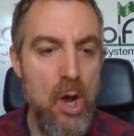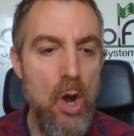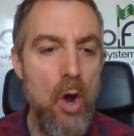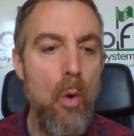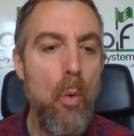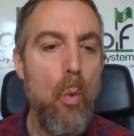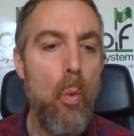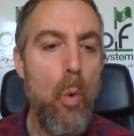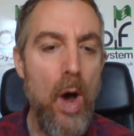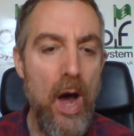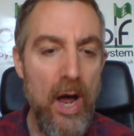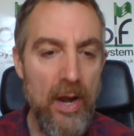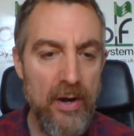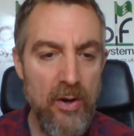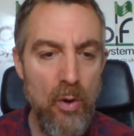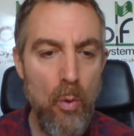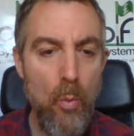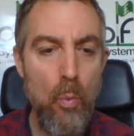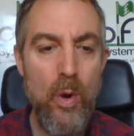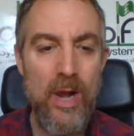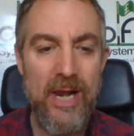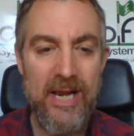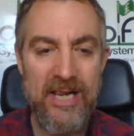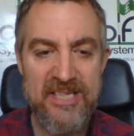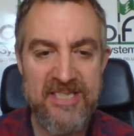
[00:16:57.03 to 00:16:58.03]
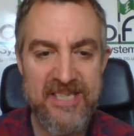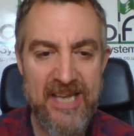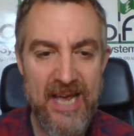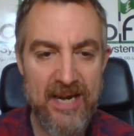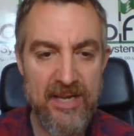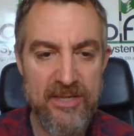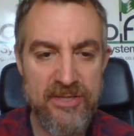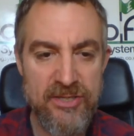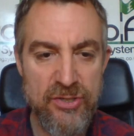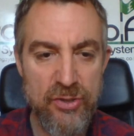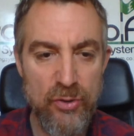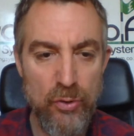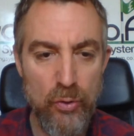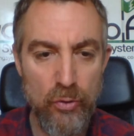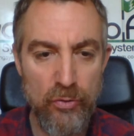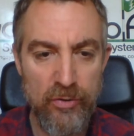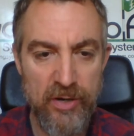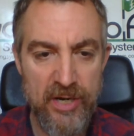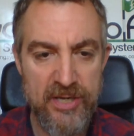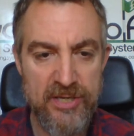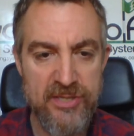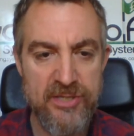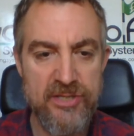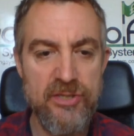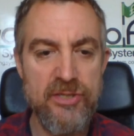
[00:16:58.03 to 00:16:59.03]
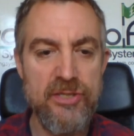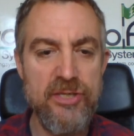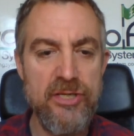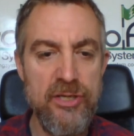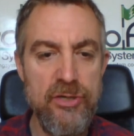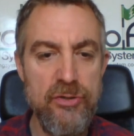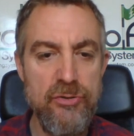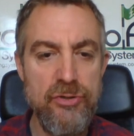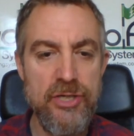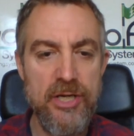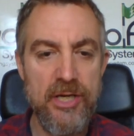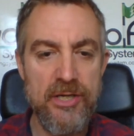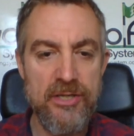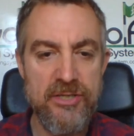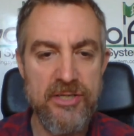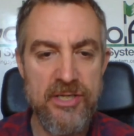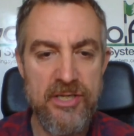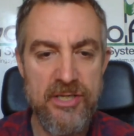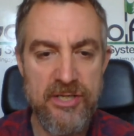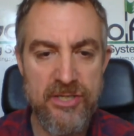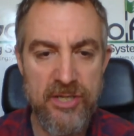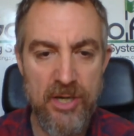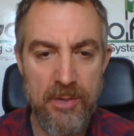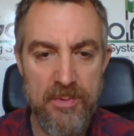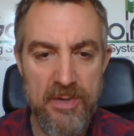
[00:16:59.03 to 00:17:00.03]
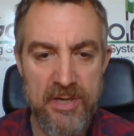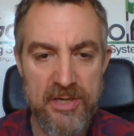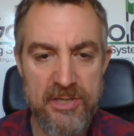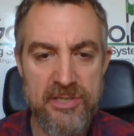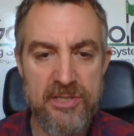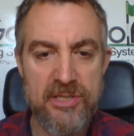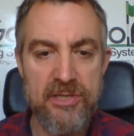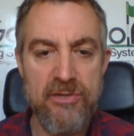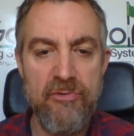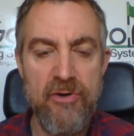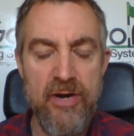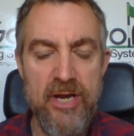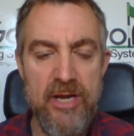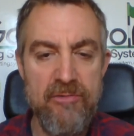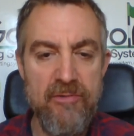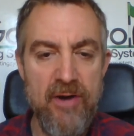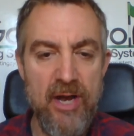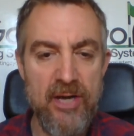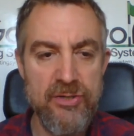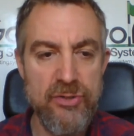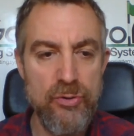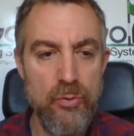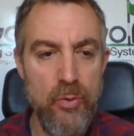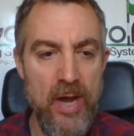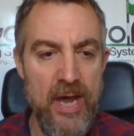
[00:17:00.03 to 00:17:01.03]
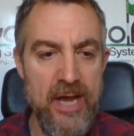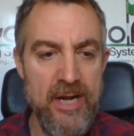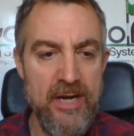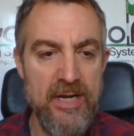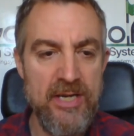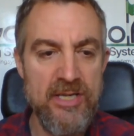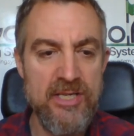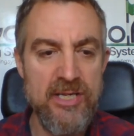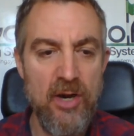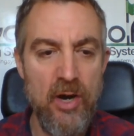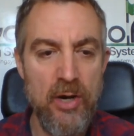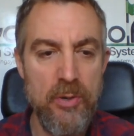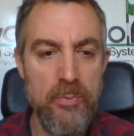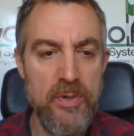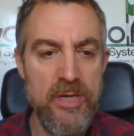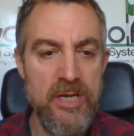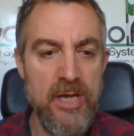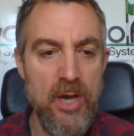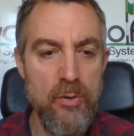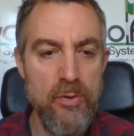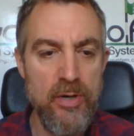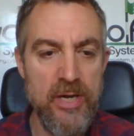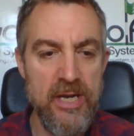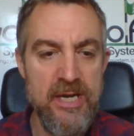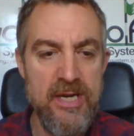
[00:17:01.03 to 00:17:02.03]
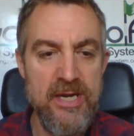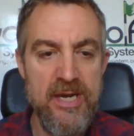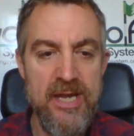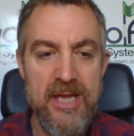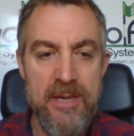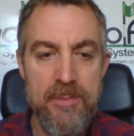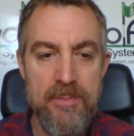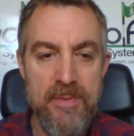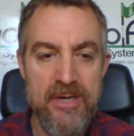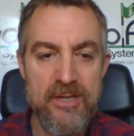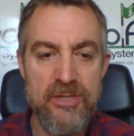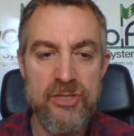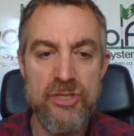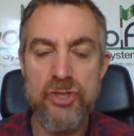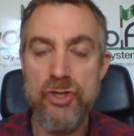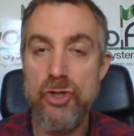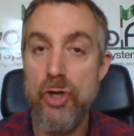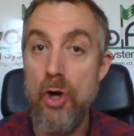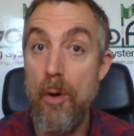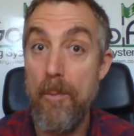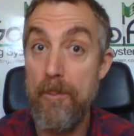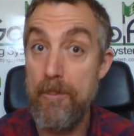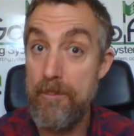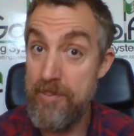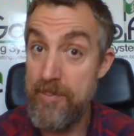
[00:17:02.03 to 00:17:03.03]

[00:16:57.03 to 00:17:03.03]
One, Will Zalatoris. Two, Justin Thomas. Three, Russell Henley, tied with Joachim Niemann and Scott